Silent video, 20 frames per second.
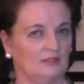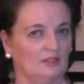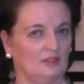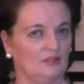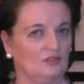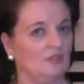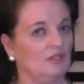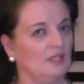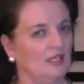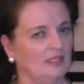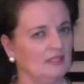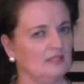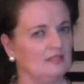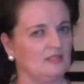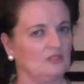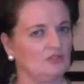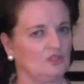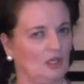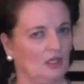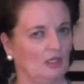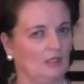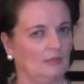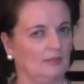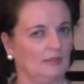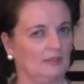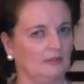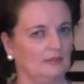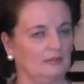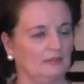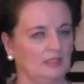So, ladies and
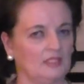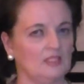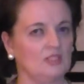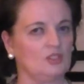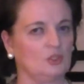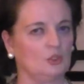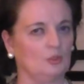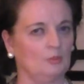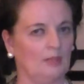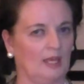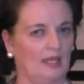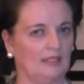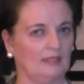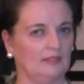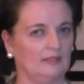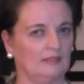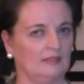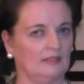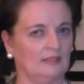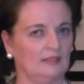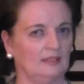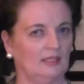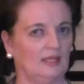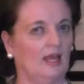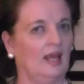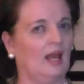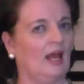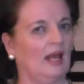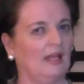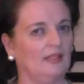gentlemen, these two men
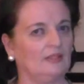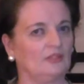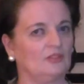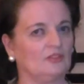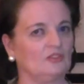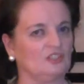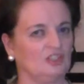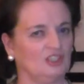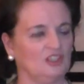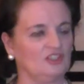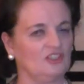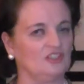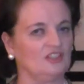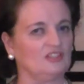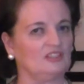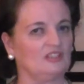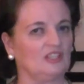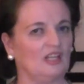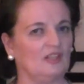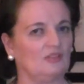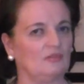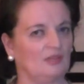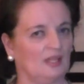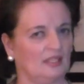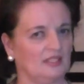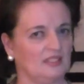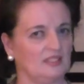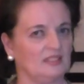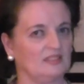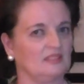and their teachings and
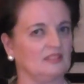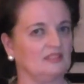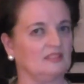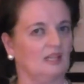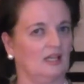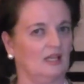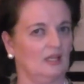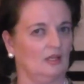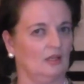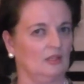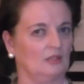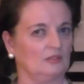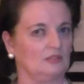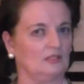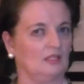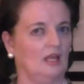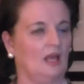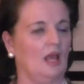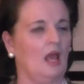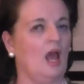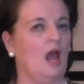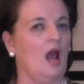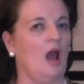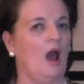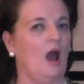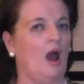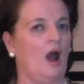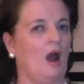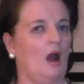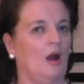writings and dialogues
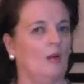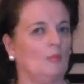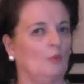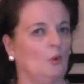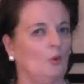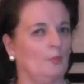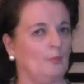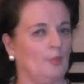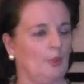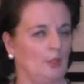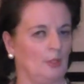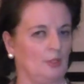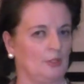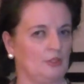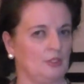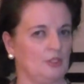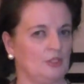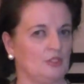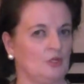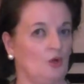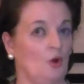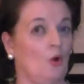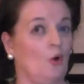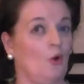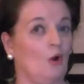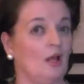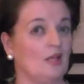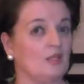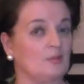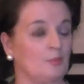are more pertinent, or
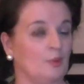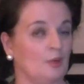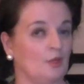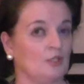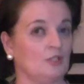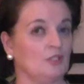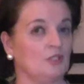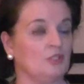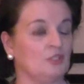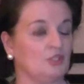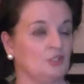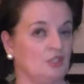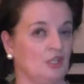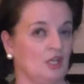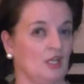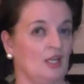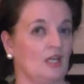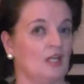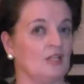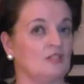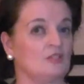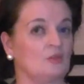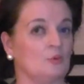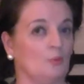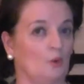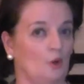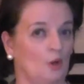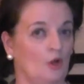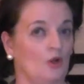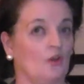as pertinent today as they
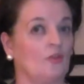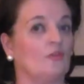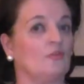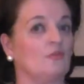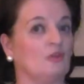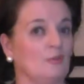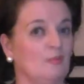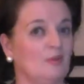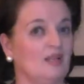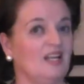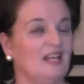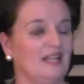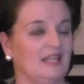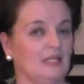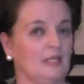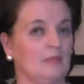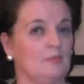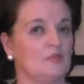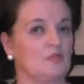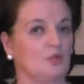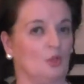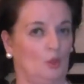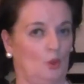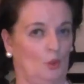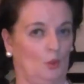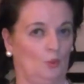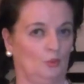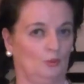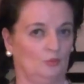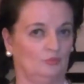were 3 millenniums
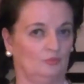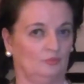ago.